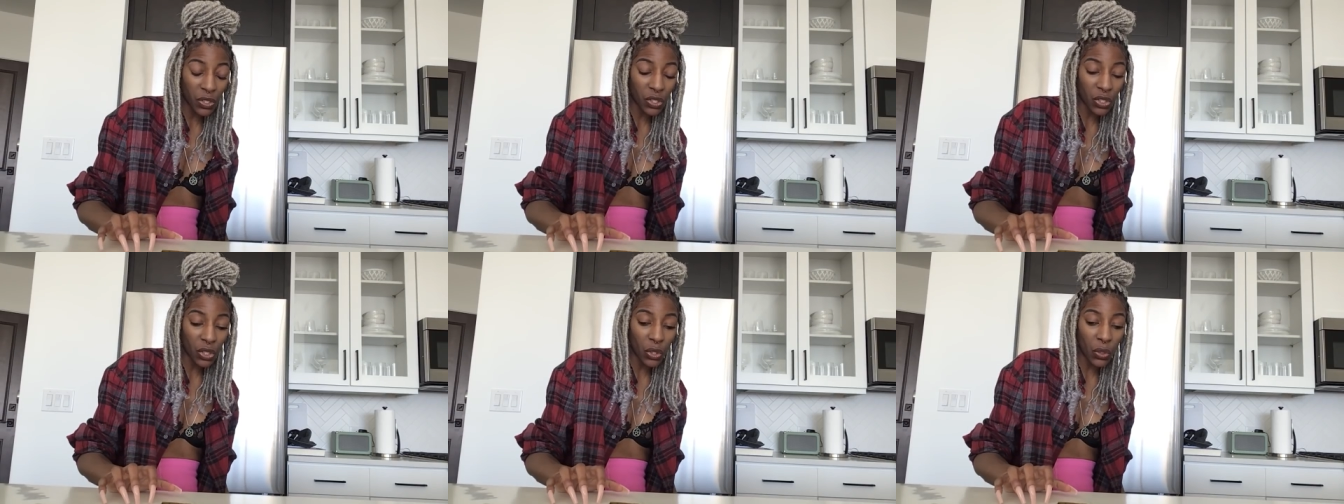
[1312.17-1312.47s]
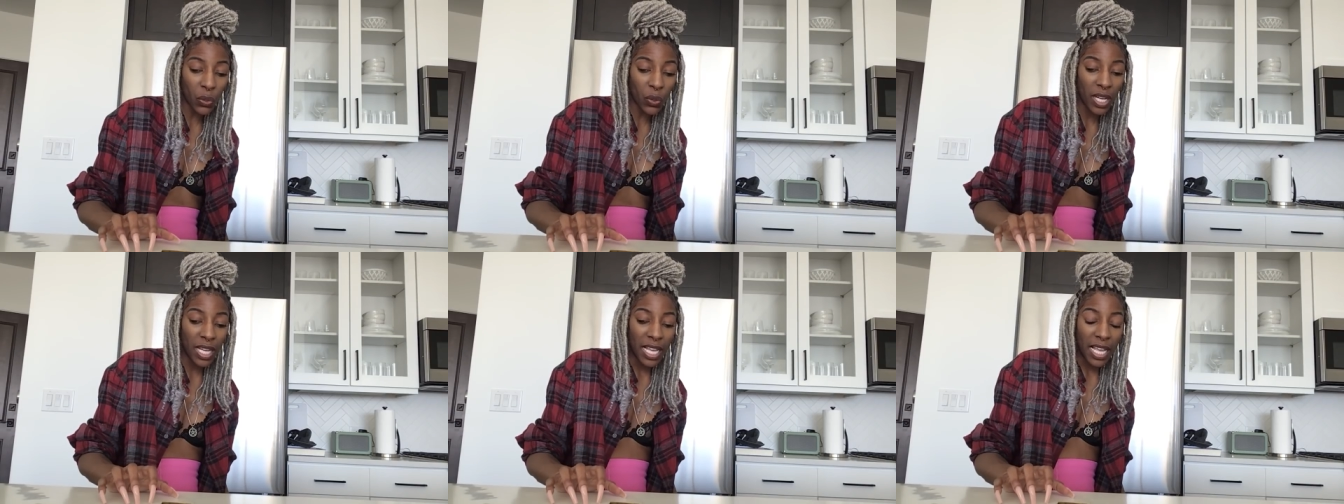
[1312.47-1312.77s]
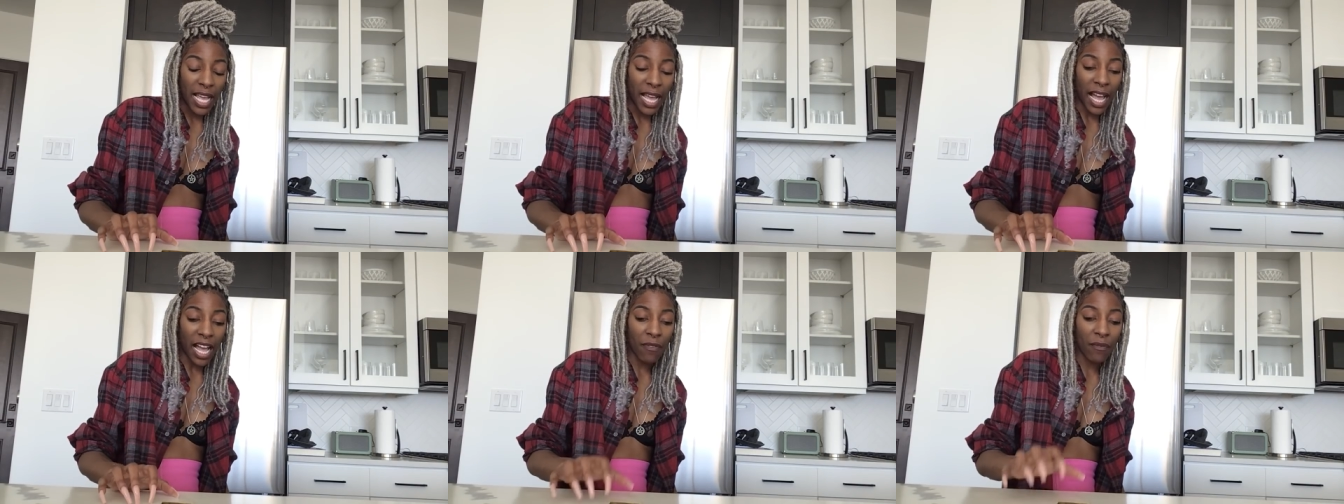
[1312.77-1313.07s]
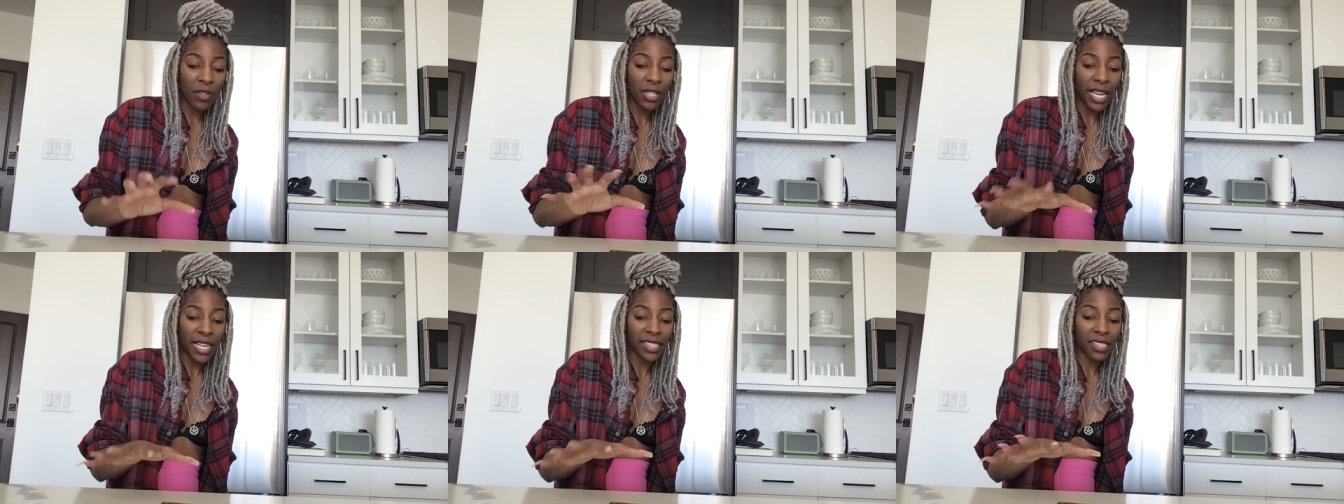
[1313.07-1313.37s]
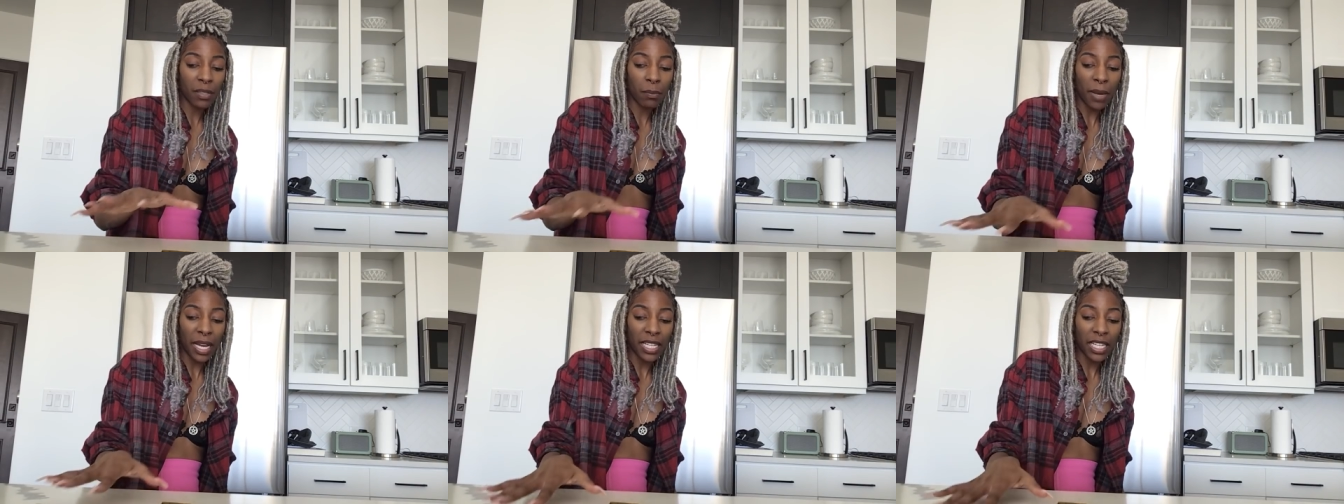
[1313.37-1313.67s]
So I feel like
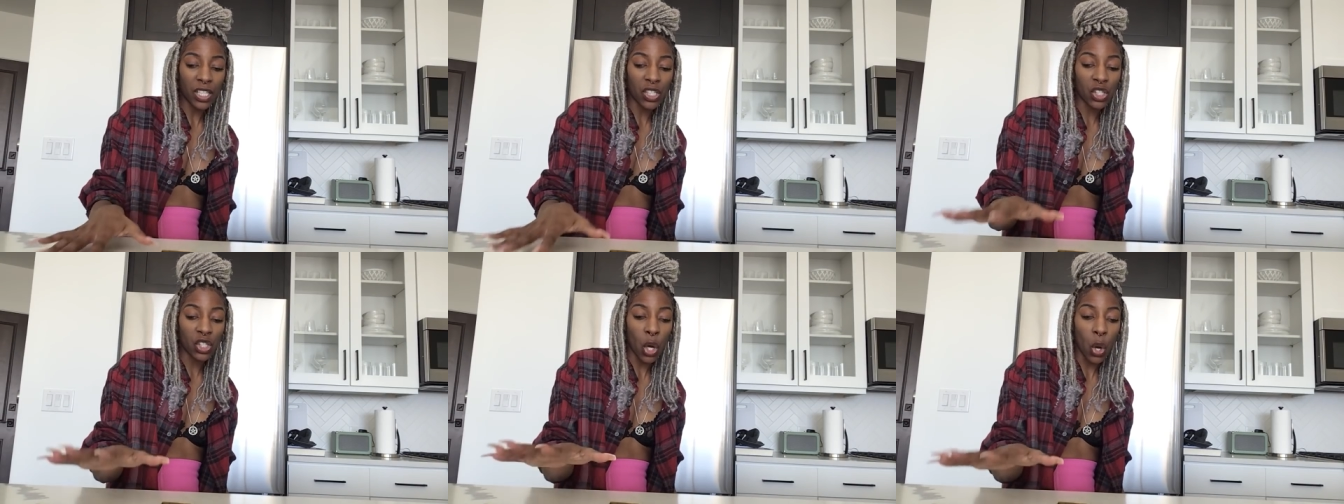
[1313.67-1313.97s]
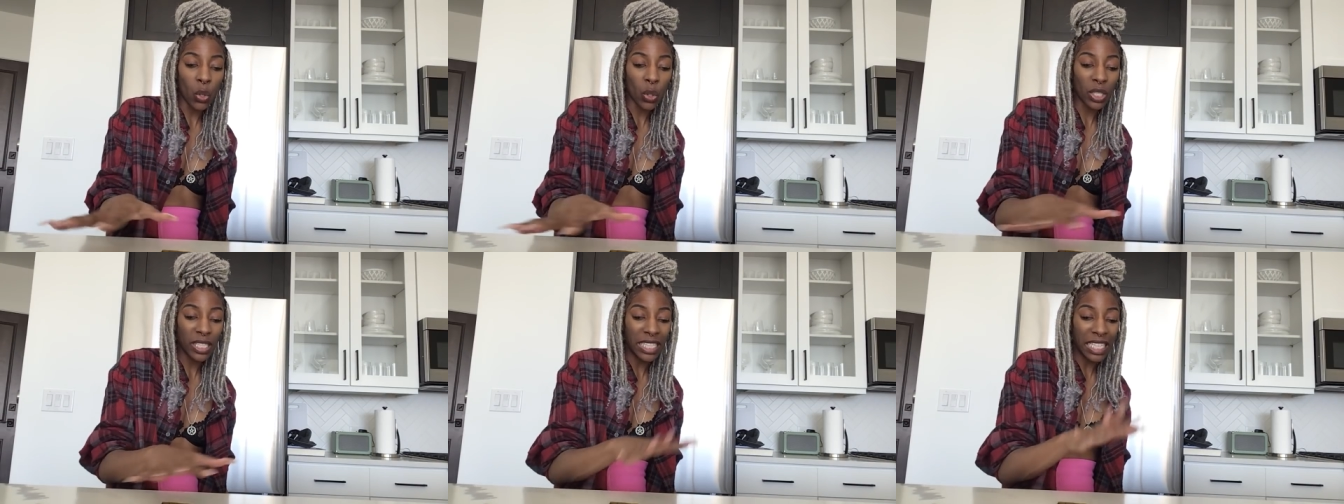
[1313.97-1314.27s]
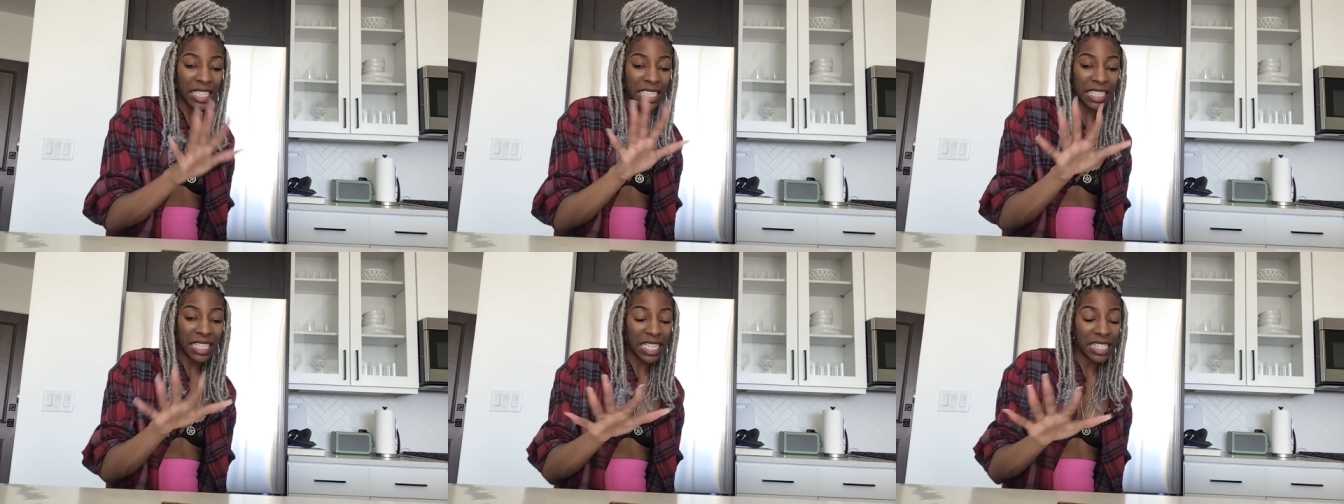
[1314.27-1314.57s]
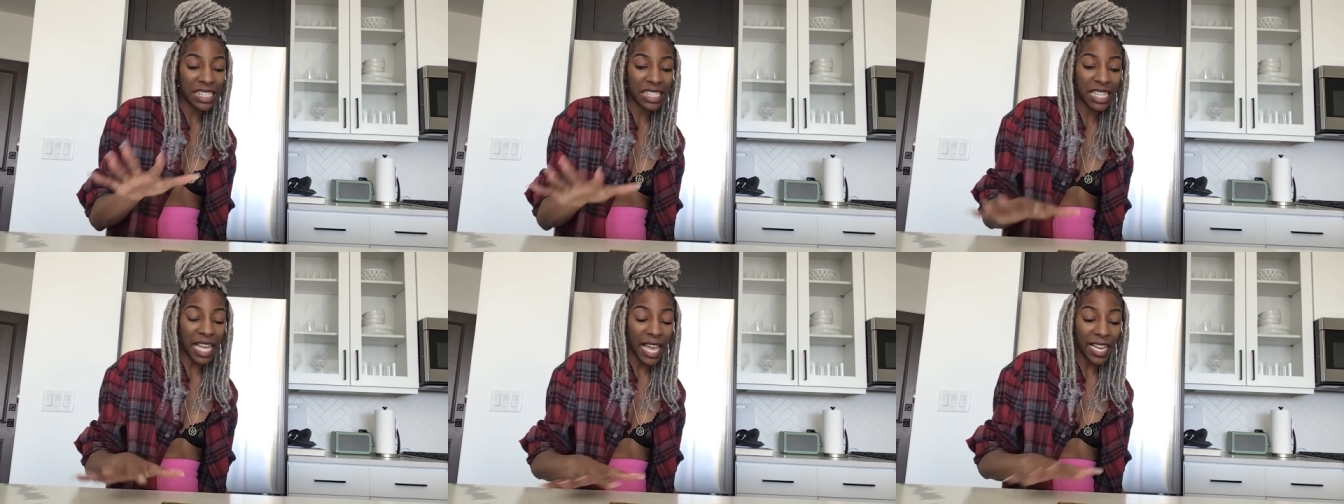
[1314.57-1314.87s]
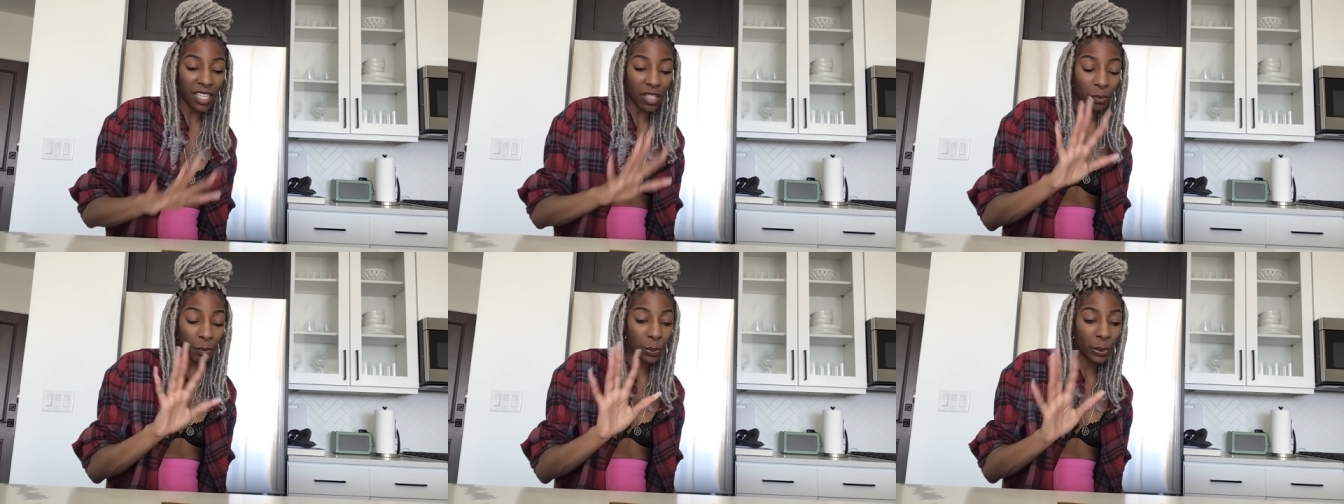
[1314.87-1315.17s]
somebody is totally against
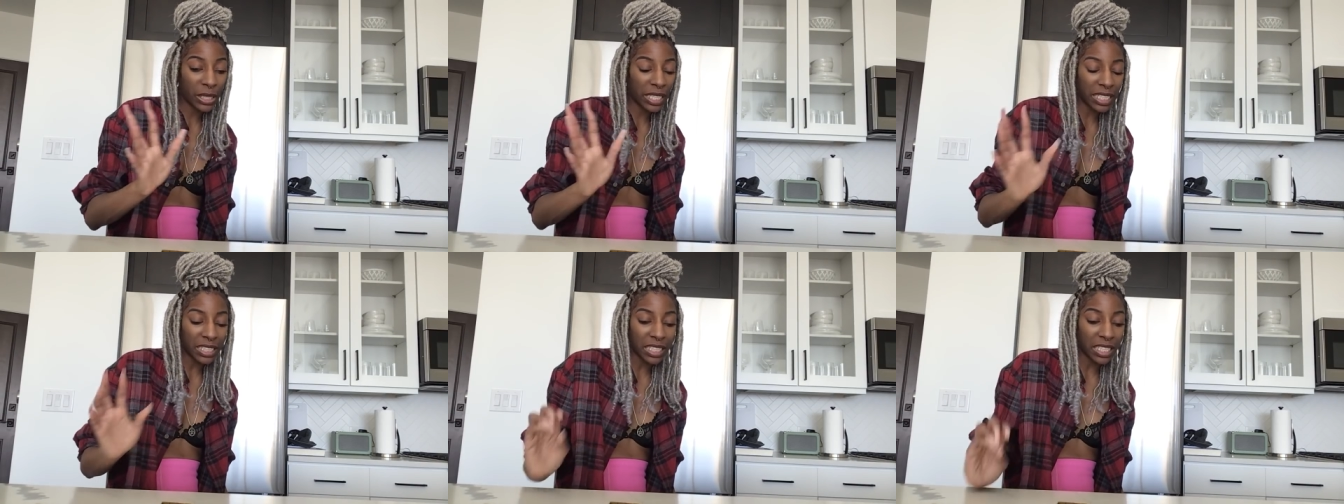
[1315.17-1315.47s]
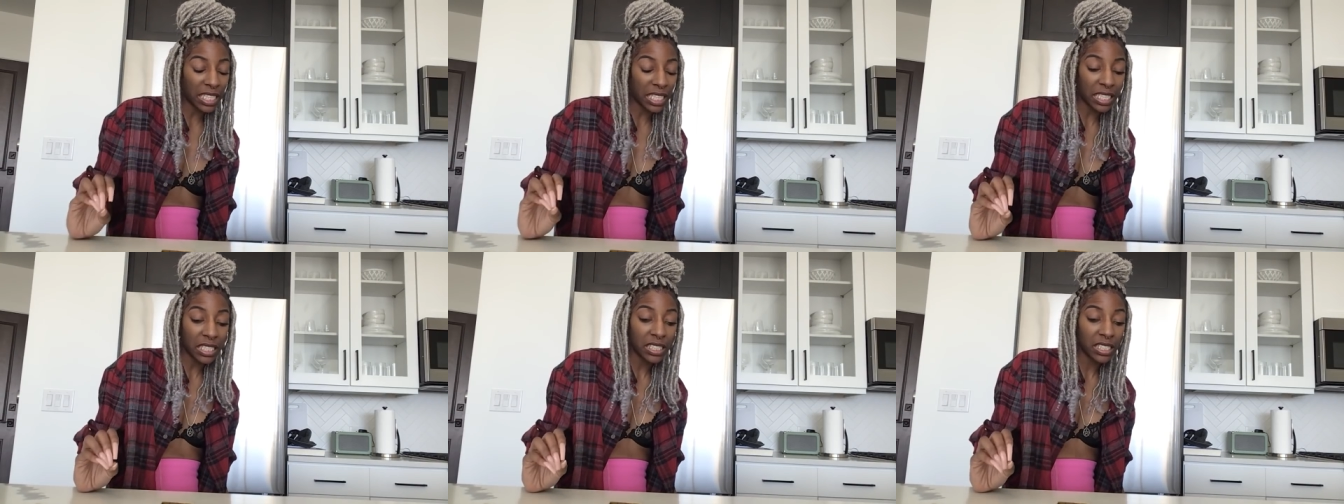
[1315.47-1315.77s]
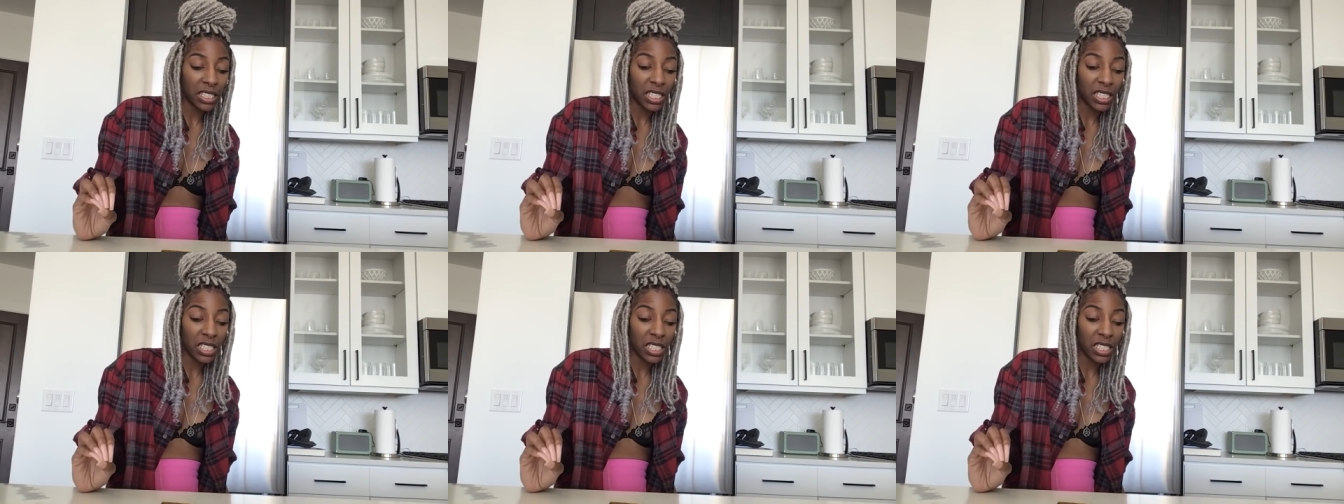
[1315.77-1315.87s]
that completely.